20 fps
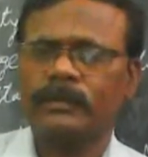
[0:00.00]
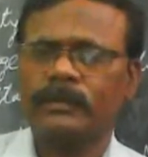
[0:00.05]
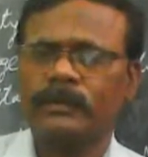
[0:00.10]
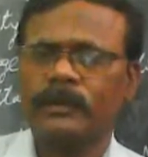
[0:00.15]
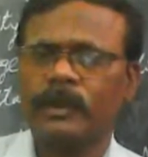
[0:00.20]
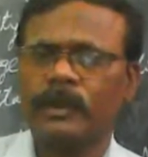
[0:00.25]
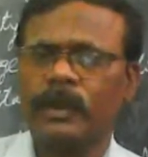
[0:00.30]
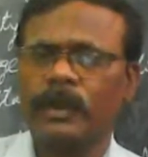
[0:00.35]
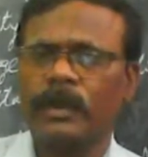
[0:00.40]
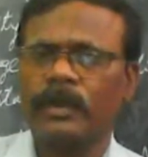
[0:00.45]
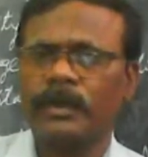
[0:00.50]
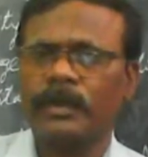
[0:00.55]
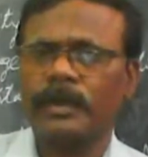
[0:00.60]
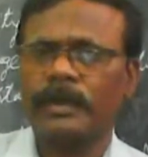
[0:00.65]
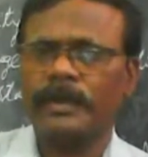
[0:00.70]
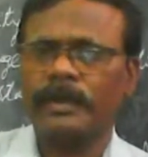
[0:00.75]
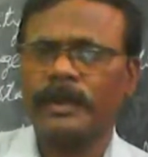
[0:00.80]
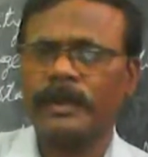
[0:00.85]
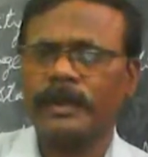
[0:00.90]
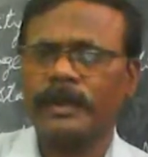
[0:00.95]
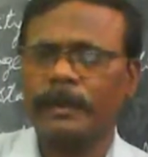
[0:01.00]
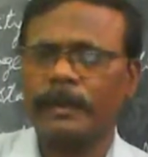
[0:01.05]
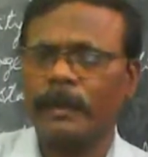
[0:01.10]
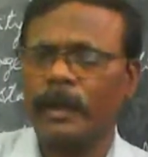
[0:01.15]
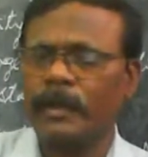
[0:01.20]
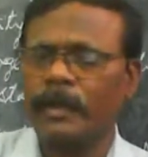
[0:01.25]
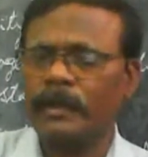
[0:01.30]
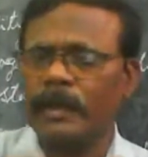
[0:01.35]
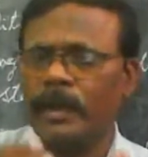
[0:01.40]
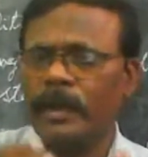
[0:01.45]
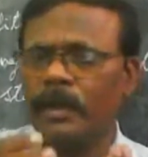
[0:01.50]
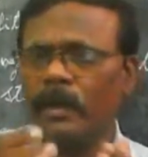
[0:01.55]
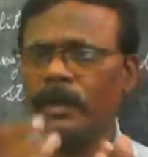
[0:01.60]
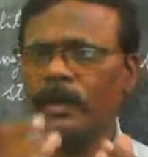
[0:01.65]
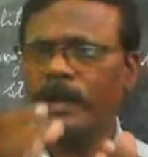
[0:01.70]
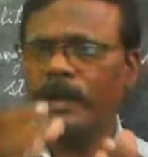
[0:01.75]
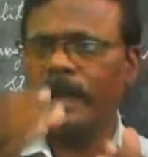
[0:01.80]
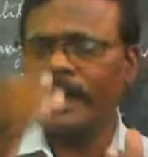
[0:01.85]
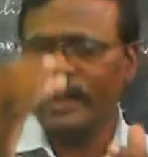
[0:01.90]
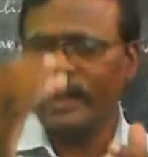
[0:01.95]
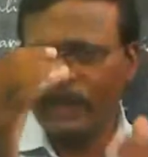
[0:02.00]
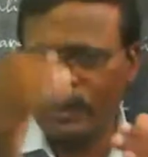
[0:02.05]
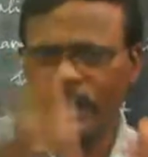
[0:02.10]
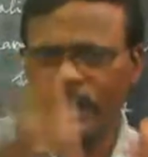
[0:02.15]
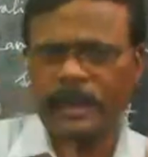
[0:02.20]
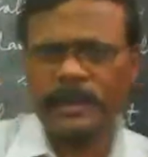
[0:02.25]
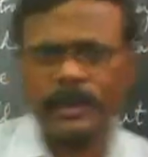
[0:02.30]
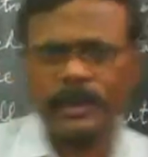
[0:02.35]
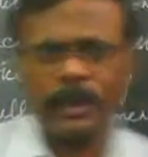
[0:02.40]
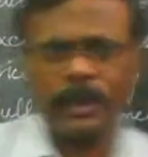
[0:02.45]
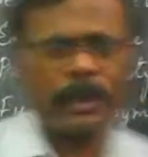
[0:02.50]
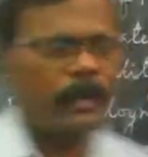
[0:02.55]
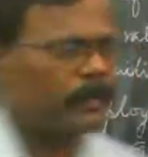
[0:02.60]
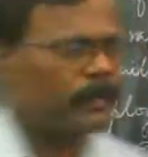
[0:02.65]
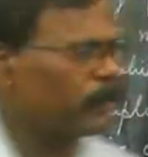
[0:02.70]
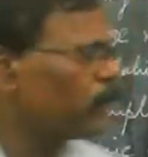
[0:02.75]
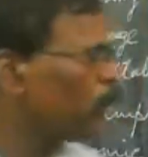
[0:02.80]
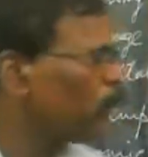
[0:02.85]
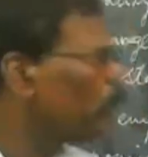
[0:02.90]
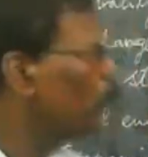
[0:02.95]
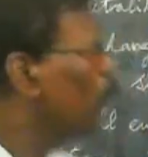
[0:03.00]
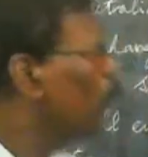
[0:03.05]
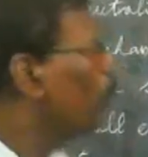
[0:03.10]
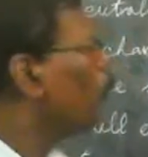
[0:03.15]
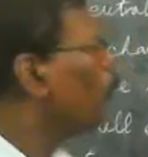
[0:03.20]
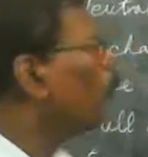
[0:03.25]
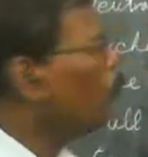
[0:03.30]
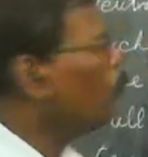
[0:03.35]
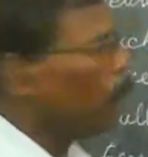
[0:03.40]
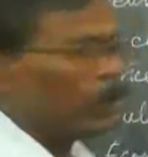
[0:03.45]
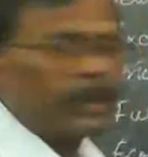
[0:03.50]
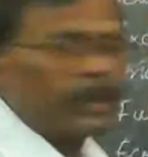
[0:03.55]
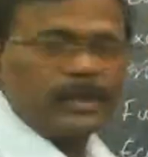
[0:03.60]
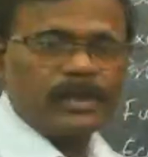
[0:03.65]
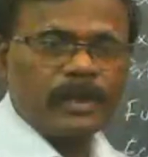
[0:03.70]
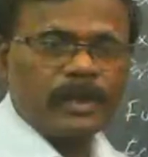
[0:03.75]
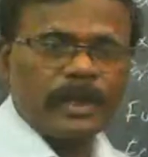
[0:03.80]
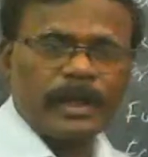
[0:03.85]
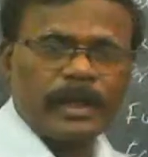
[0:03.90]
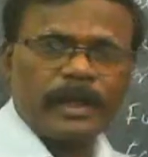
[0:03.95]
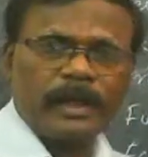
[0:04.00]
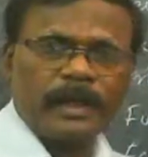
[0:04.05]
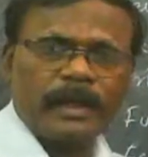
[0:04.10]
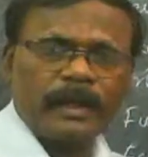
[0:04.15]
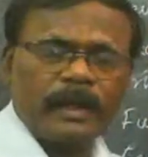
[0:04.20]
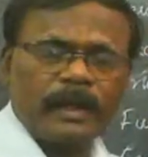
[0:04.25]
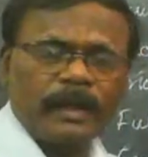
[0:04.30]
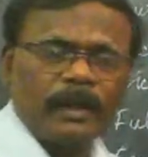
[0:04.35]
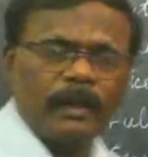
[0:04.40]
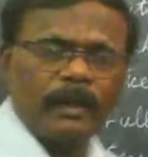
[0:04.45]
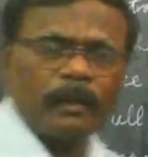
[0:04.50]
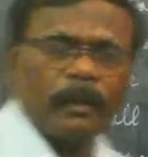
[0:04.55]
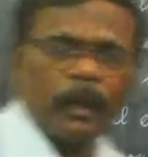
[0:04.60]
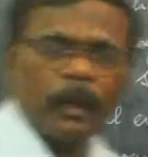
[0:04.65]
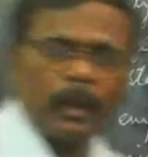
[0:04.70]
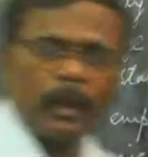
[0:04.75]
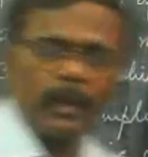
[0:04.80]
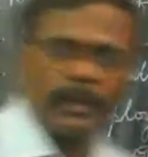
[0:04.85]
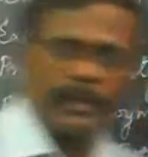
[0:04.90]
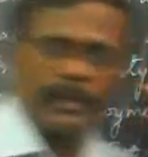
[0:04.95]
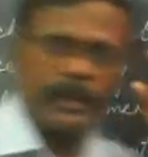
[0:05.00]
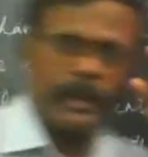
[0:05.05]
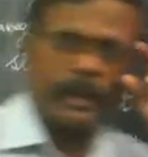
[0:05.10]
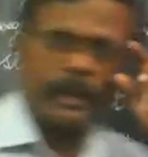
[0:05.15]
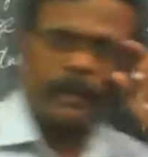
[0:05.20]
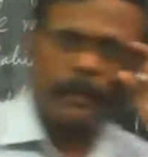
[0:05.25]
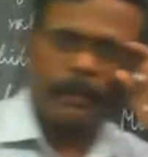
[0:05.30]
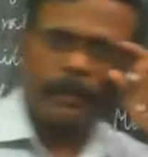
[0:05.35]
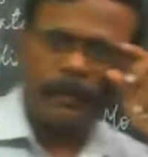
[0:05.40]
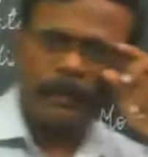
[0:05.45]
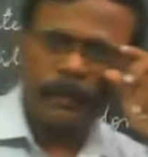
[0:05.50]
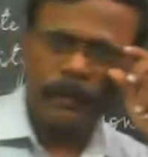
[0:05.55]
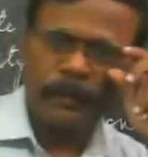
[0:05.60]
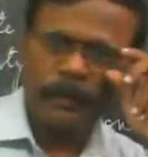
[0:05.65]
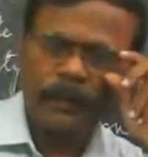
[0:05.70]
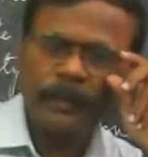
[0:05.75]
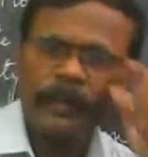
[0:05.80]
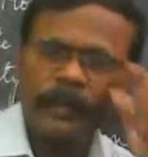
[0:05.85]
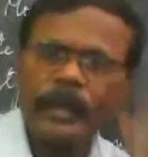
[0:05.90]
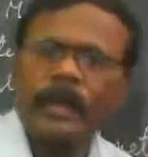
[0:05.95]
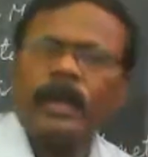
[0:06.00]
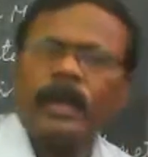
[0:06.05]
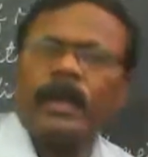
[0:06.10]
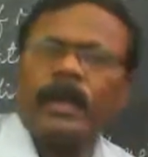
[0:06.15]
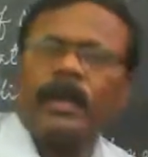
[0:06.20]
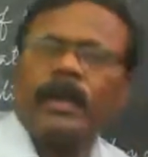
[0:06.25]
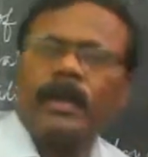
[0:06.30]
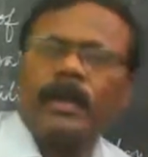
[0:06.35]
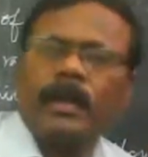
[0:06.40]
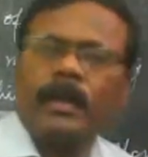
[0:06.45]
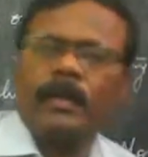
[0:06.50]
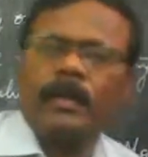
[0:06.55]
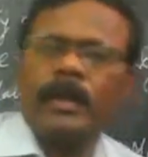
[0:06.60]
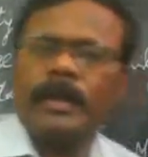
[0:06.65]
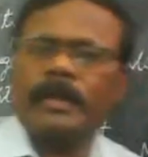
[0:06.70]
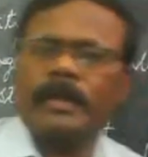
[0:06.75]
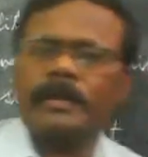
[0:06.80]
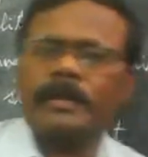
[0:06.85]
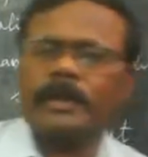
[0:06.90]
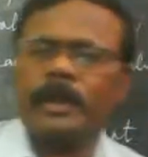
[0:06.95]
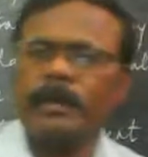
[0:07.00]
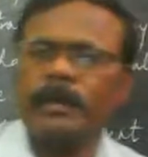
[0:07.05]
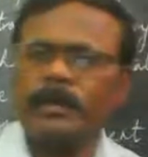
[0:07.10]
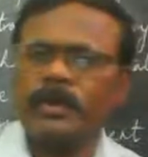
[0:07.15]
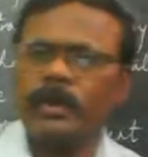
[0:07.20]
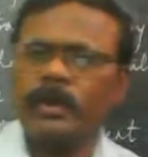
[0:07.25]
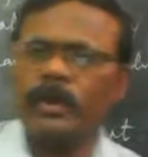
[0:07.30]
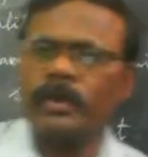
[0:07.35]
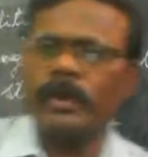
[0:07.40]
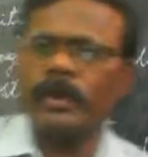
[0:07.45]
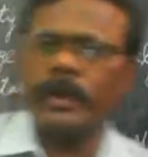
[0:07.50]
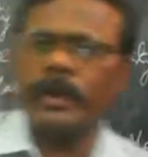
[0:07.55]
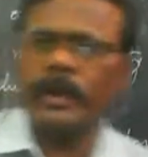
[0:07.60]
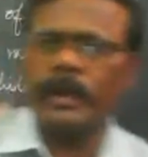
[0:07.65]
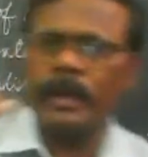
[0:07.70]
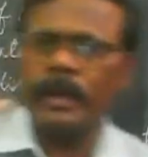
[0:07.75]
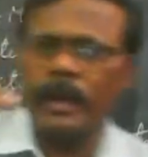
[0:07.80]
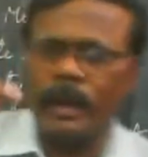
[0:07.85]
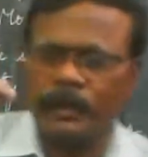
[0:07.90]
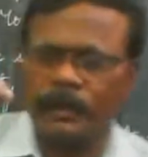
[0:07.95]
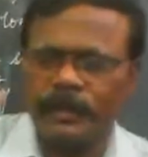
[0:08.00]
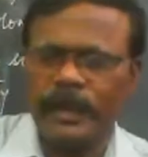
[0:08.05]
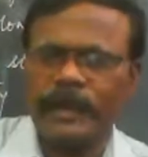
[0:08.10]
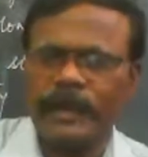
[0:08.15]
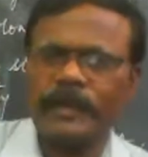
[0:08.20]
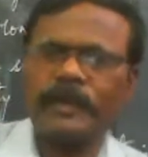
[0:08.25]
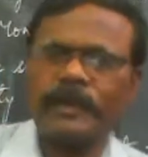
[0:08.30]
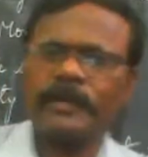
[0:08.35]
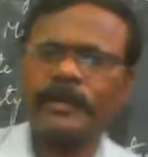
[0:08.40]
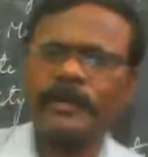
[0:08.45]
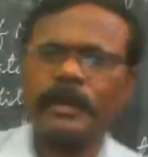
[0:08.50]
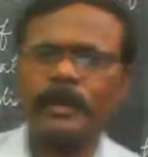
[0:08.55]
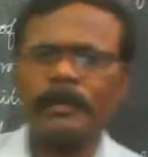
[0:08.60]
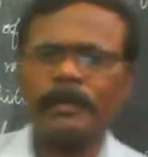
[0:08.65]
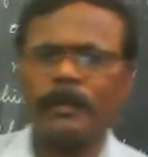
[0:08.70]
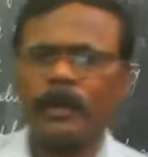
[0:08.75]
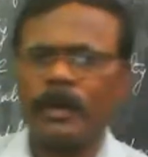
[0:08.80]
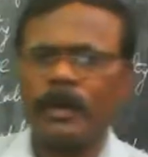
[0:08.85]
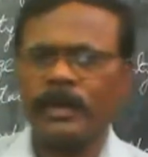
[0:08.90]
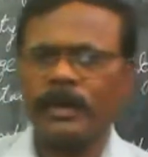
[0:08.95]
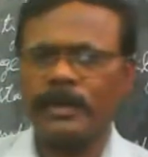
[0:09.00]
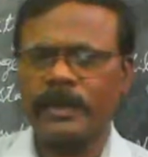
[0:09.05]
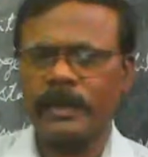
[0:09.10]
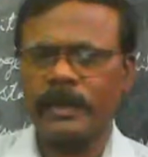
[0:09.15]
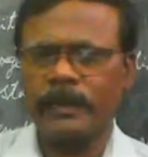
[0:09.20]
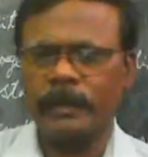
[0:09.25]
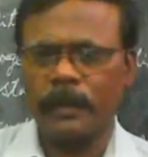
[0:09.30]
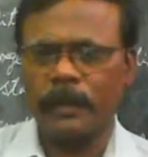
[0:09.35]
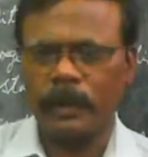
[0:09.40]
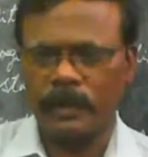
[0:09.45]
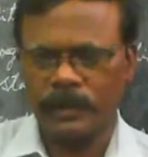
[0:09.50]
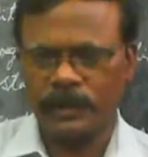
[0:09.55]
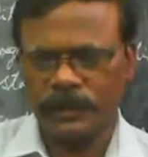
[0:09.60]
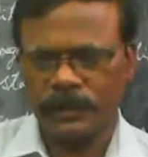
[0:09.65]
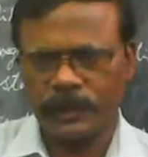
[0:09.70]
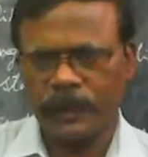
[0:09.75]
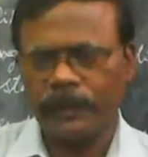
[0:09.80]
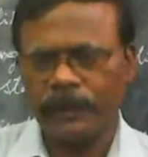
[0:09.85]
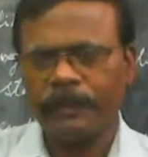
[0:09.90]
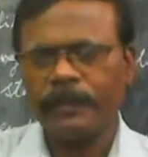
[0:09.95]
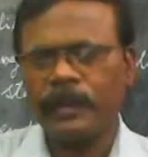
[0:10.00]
So, this is about the introduction of monetary policy. Now, let us come to the objectives of monetary policy.